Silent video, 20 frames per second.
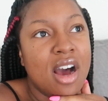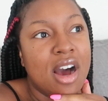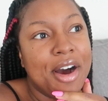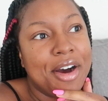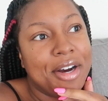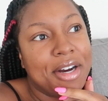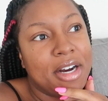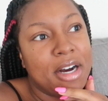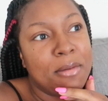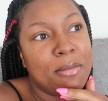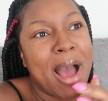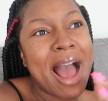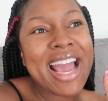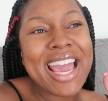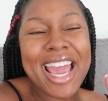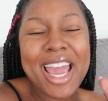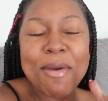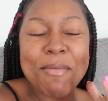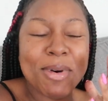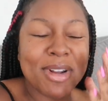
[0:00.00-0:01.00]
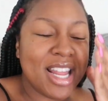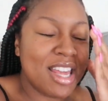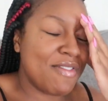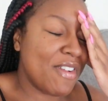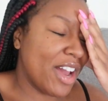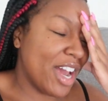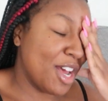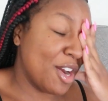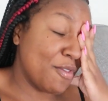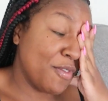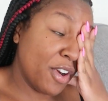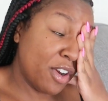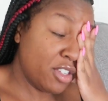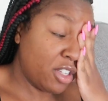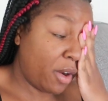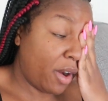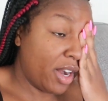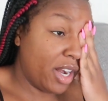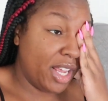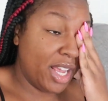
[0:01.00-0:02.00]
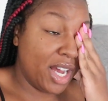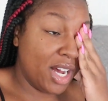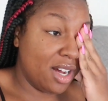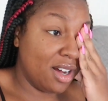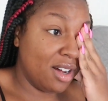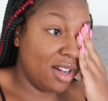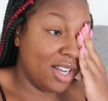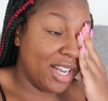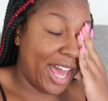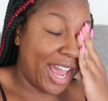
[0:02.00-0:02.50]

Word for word: I can't believe I got a first grader, y'all.